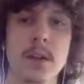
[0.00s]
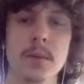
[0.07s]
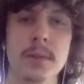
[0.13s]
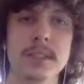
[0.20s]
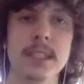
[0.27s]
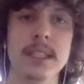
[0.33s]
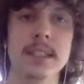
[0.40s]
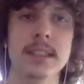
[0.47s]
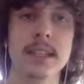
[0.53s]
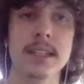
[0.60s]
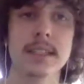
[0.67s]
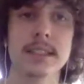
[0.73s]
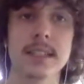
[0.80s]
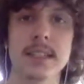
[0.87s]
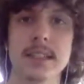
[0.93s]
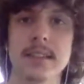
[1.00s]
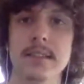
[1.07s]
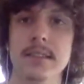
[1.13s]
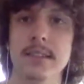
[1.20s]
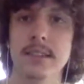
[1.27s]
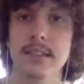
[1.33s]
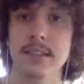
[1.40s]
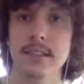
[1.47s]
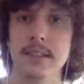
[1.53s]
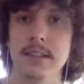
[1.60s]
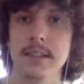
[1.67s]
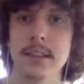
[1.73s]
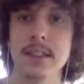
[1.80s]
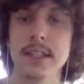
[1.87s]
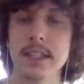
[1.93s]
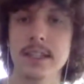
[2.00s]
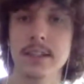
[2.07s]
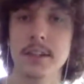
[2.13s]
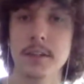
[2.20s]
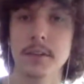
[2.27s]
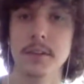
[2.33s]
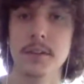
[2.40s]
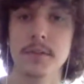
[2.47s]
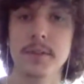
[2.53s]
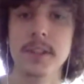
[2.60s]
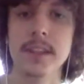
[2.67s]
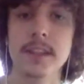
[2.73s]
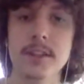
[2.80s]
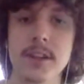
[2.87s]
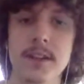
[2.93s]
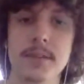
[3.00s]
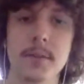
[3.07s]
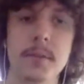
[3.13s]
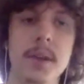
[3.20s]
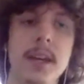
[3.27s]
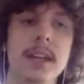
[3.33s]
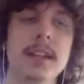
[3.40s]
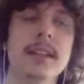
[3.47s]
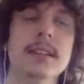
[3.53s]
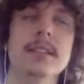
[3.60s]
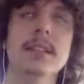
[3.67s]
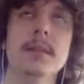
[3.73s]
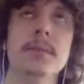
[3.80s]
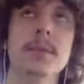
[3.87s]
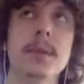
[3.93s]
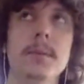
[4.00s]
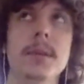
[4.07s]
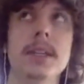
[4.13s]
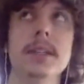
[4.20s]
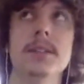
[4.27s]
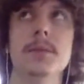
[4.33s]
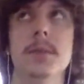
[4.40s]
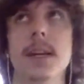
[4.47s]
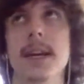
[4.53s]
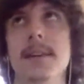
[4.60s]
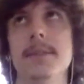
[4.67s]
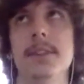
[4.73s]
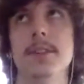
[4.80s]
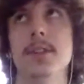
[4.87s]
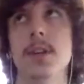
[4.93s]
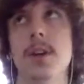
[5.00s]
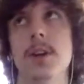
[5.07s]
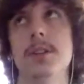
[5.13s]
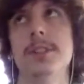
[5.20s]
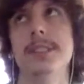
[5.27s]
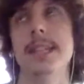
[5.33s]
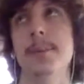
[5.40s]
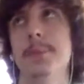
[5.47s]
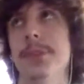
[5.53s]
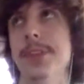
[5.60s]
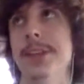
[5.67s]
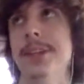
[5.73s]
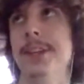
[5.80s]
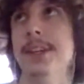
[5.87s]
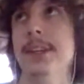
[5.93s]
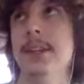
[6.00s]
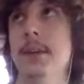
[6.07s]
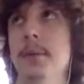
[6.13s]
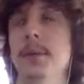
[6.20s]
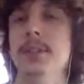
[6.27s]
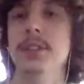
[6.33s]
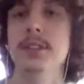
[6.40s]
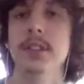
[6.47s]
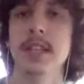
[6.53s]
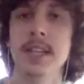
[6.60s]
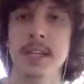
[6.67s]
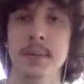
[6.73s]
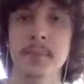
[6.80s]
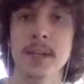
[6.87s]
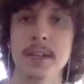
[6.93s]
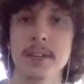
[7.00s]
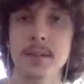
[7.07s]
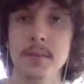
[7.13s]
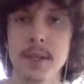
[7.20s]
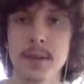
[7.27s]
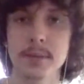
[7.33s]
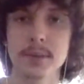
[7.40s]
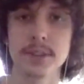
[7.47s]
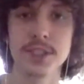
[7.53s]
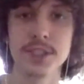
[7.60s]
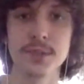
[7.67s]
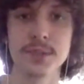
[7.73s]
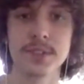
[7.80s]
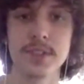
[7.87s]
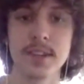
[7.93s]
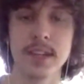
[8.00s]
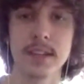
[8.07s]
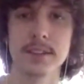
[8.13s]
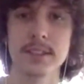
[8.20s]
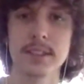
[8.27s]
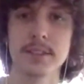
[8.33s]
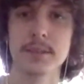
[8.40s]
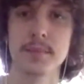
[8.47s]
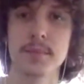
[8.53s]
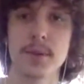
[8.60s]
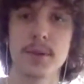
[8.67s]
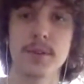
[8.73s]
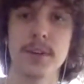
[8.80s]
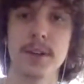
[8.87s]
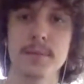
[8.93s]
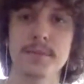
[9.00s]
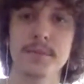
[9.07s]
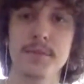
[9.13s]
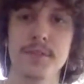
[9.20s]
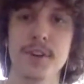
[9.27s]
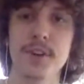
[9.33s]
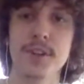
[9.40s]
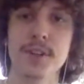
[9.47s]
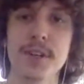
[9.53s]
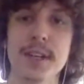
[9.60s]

Once again, like I said, the fee that you have to pay is simply because we have to charge something, which is lame, to be able to use the Celtics program for all you